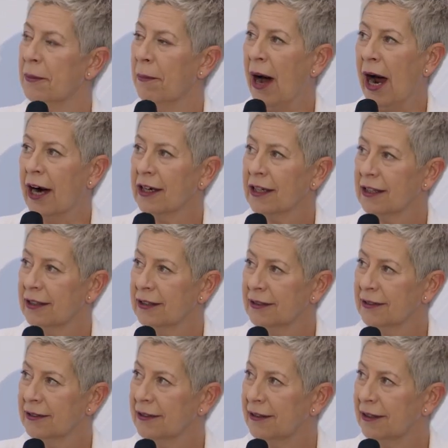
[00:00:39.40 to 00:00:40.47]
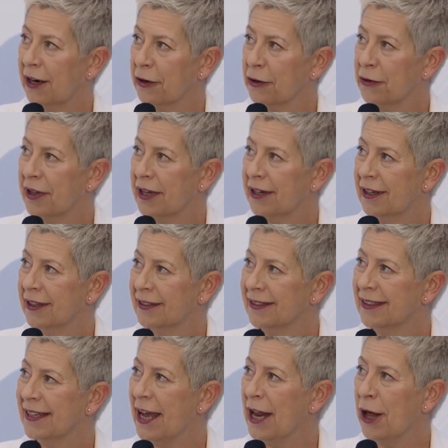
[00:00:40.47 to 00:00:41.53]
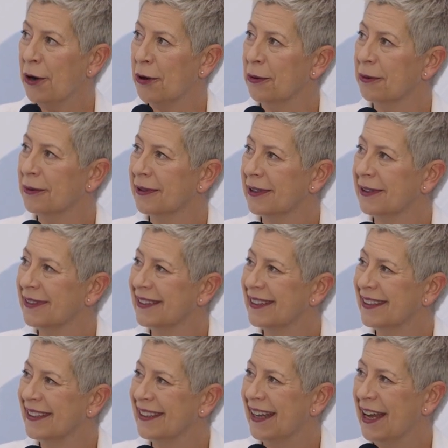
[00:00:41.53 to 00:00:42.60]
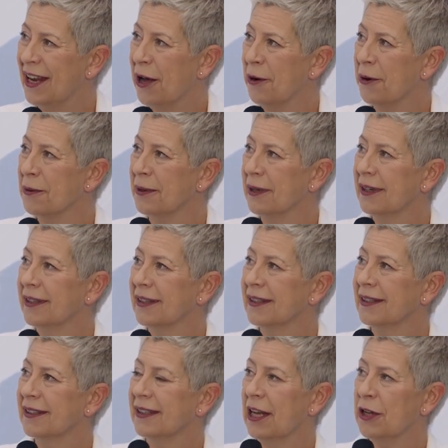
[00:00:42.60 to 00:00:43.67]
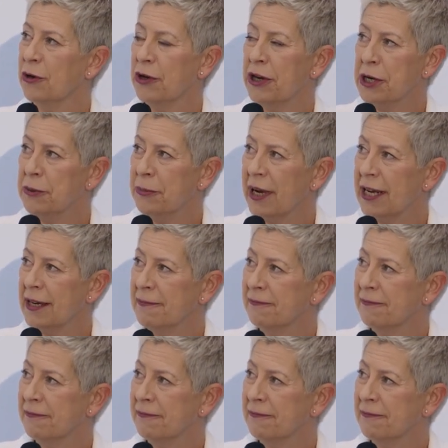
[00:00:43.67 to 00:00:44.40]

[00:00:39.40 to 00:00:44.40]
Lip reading: Mark, are you there? Hello. Hello. Can you hear me?